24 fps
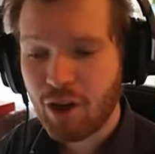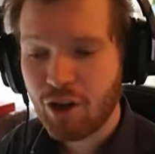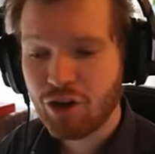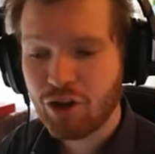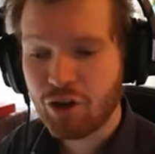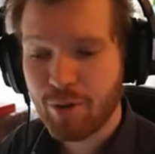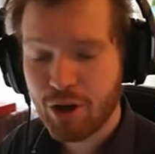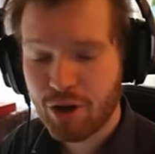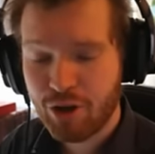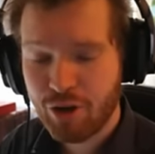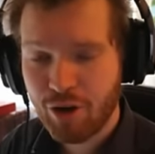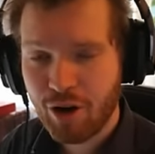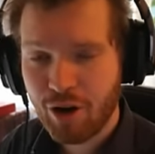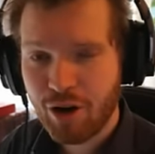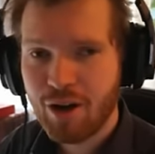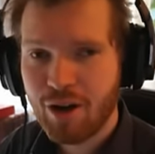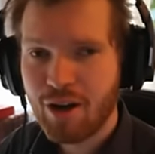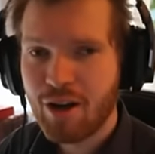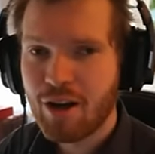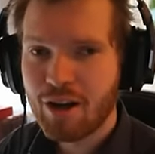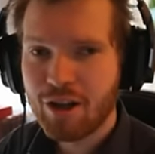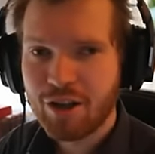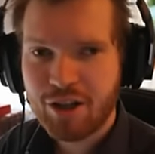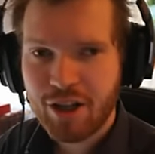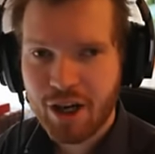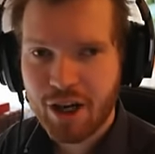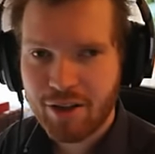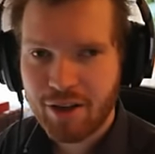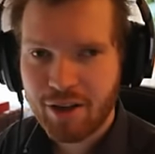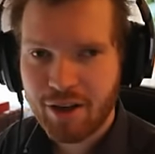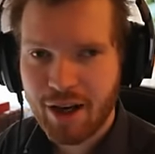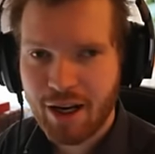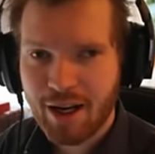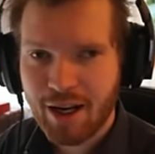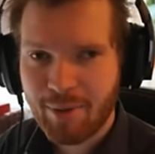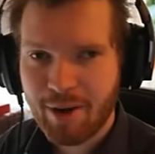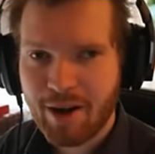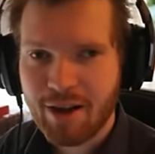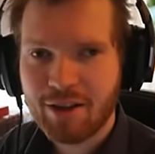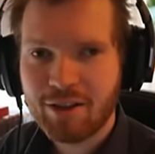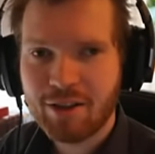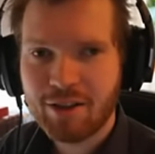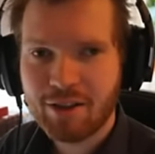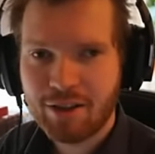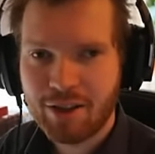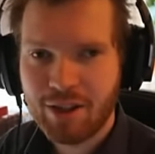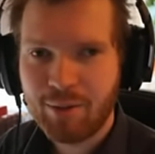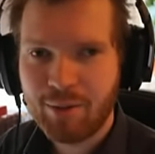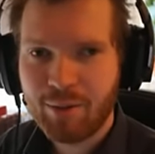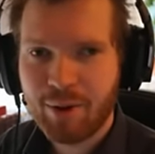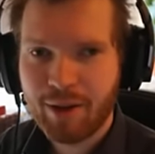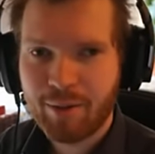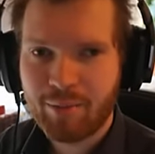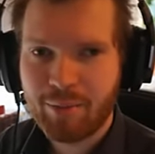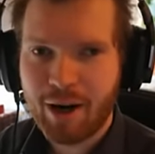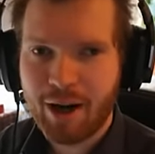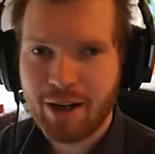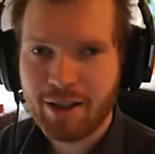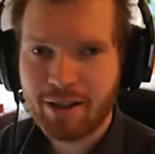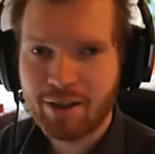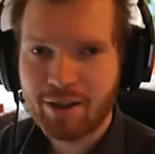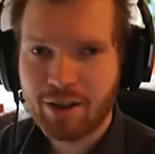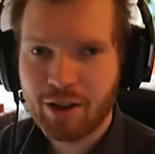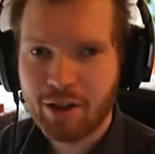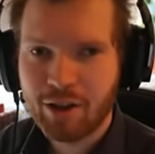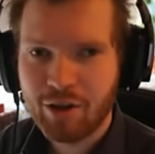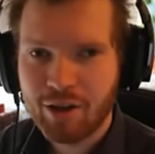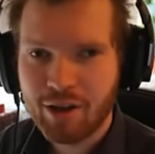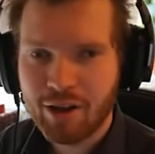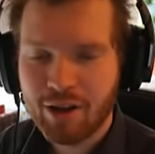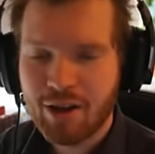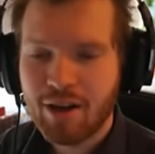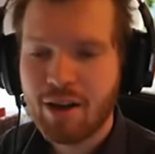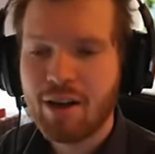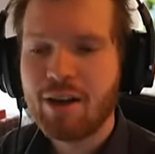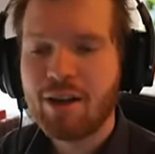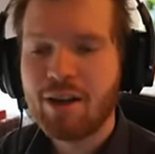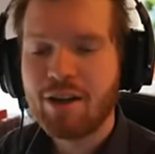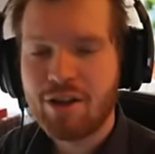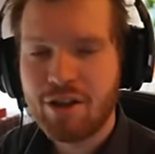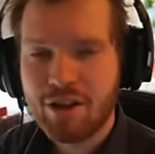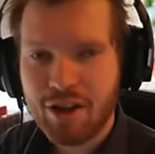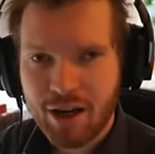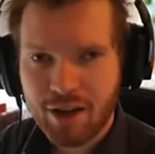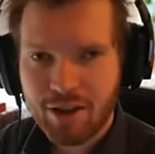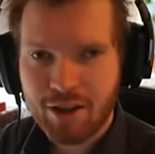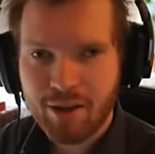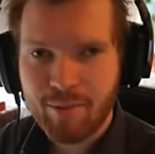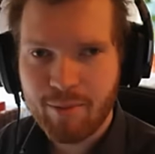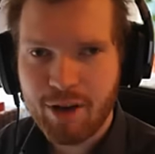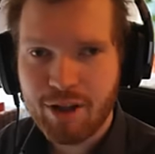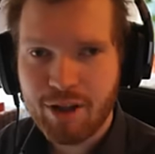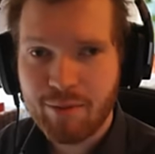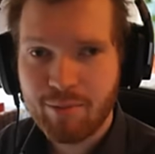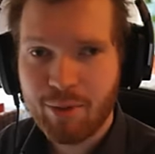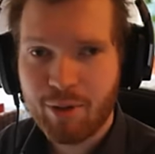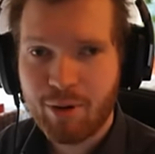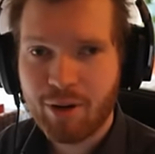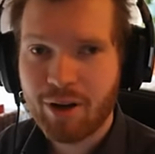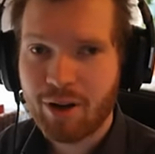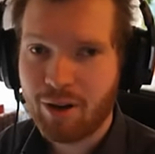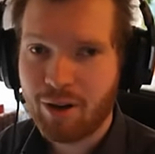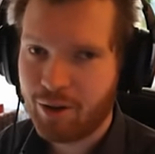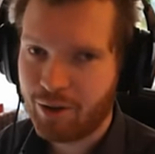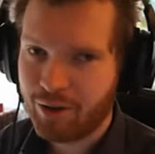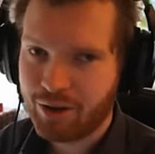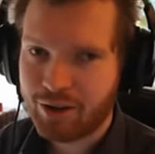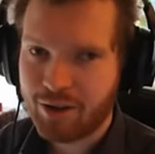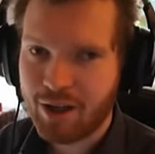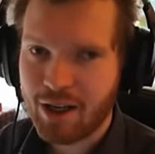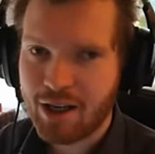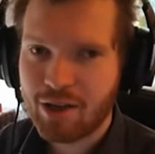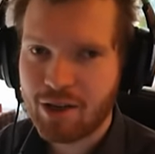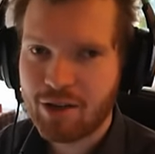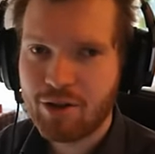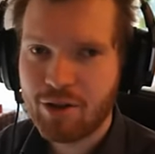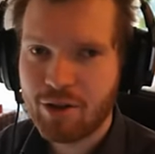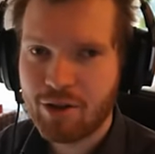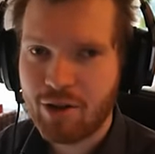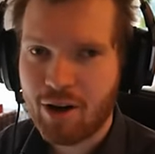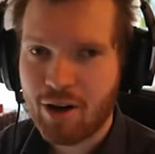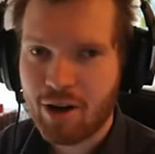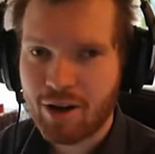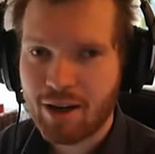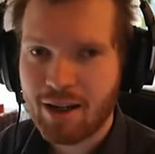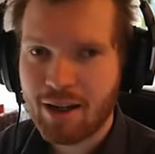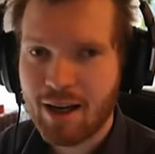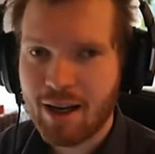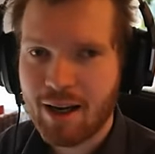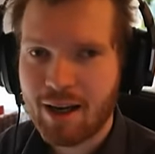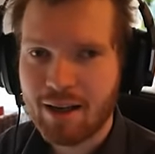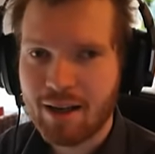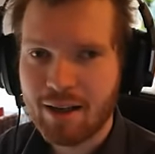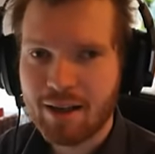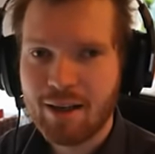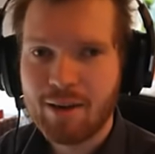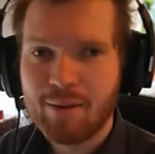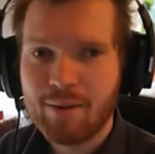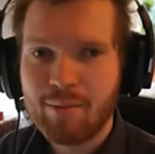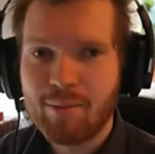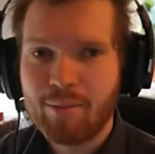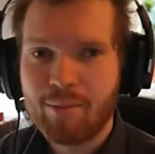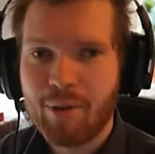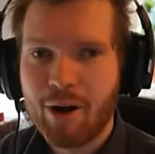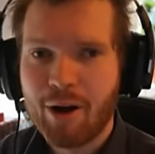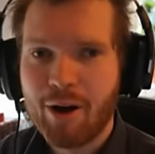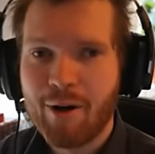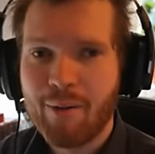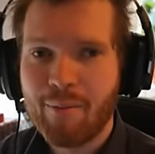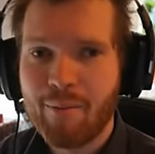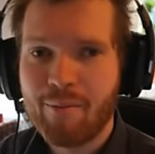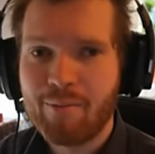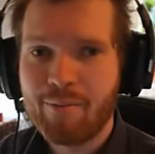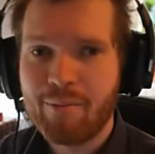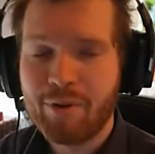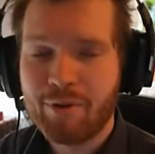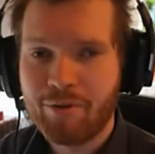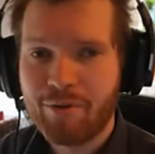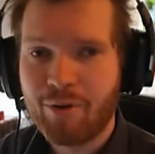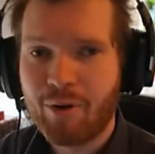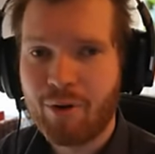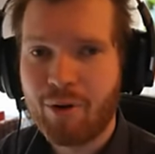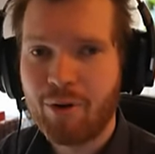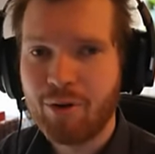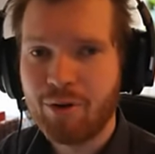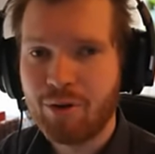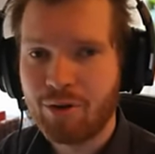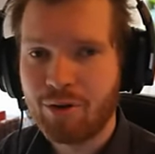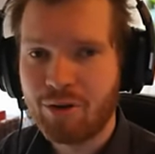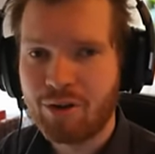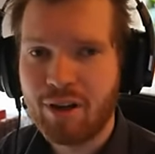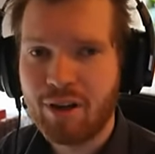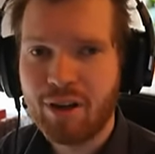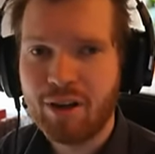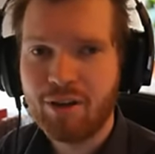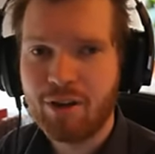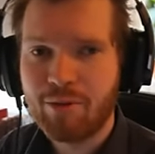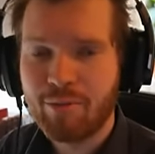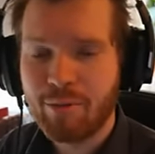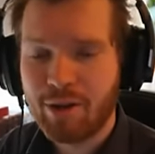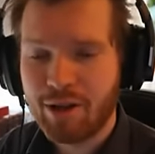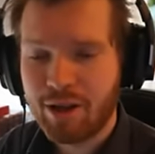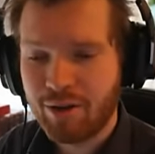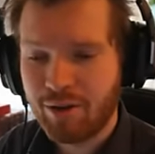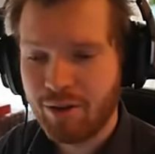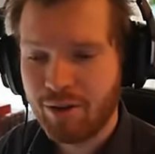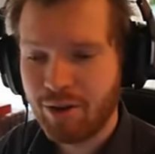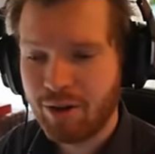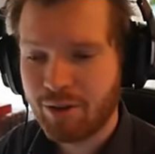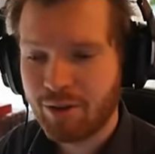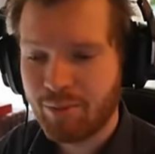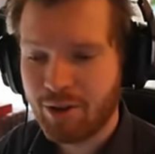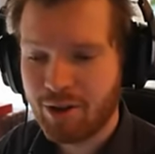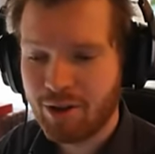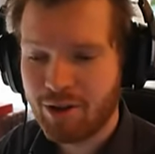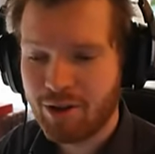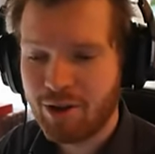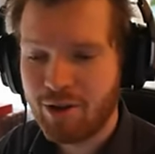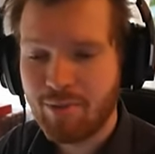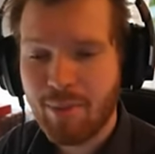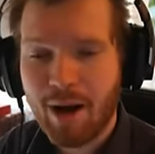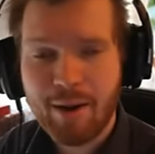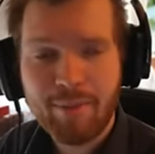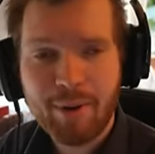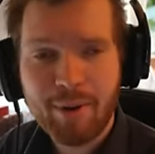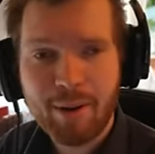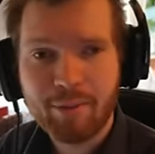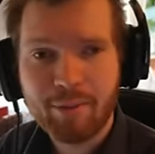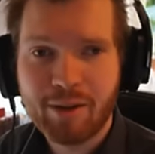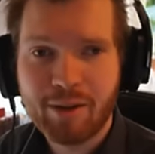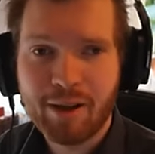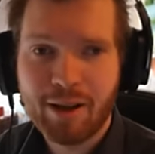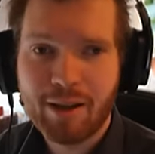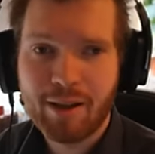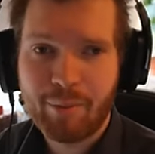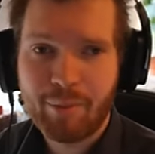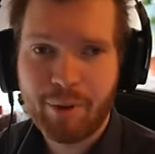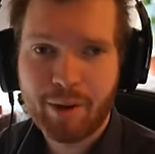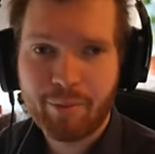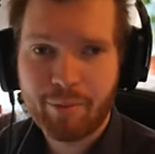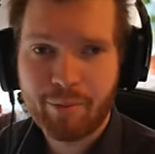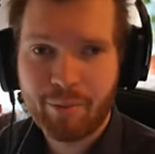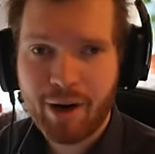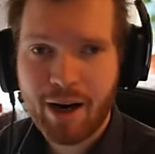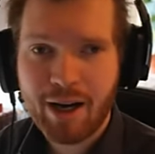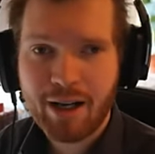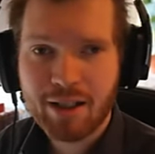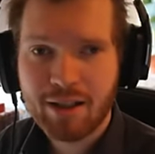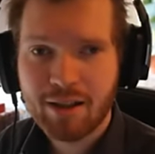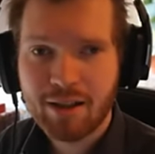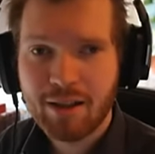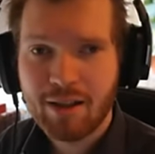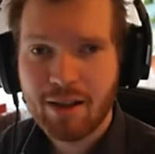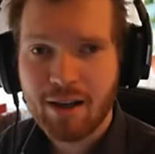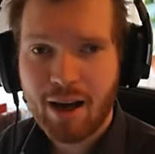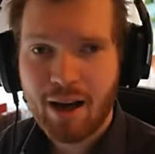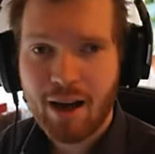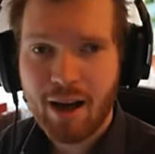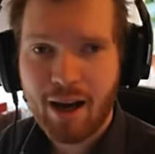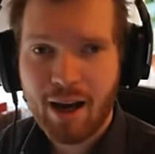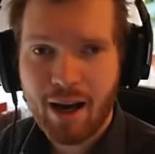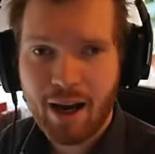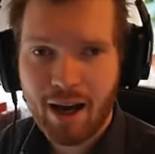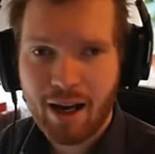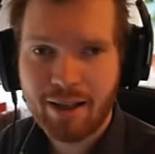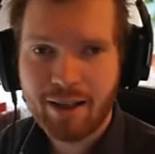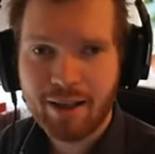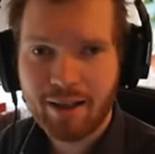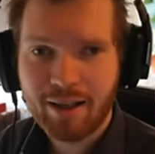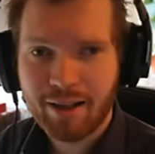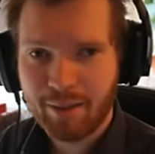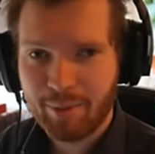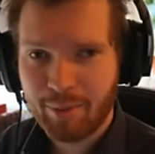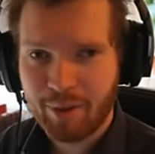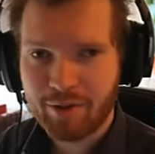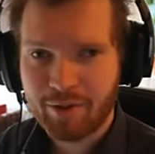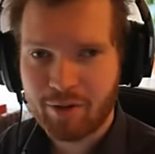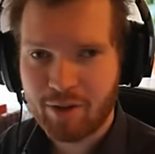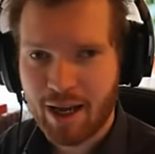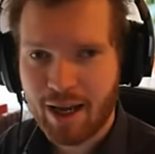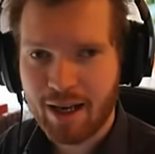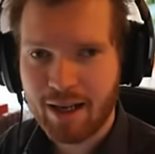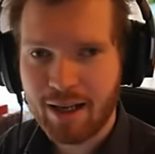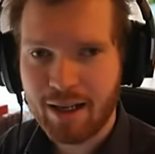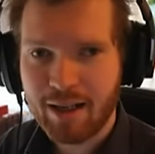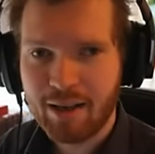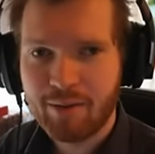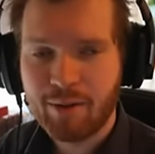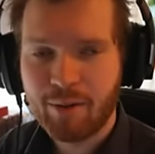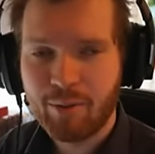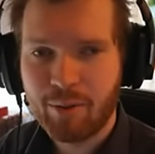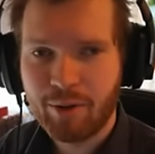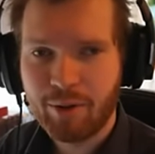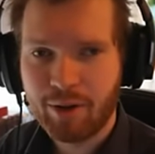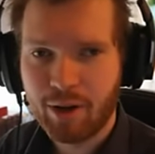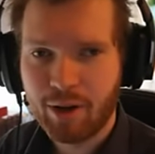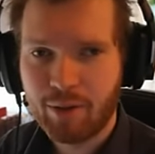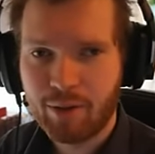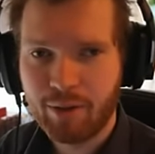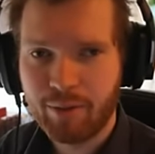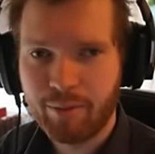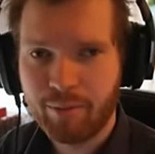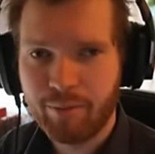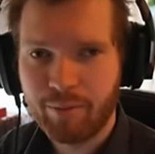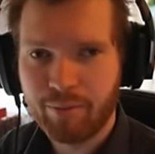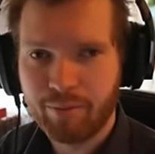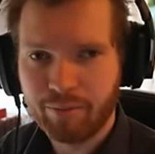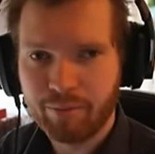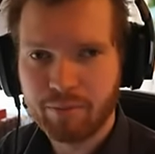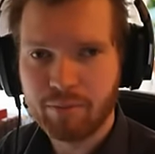So make sure, check the database, see where the prices are good, check the mission board at all the stations you're docking at before you sell your materials, because you might be get a better price and a little bit of standing with the local